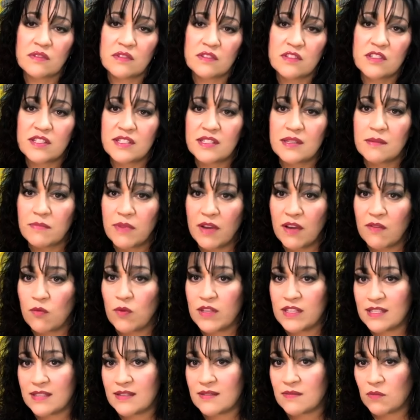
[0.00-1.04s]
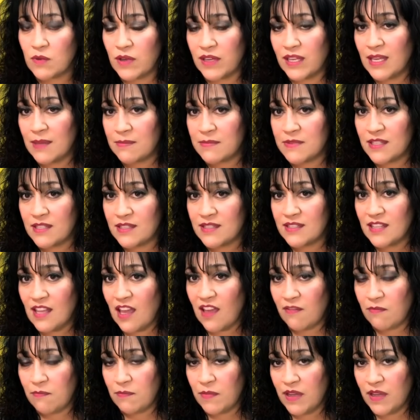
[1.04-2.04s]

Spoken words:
just above what keeps us safe,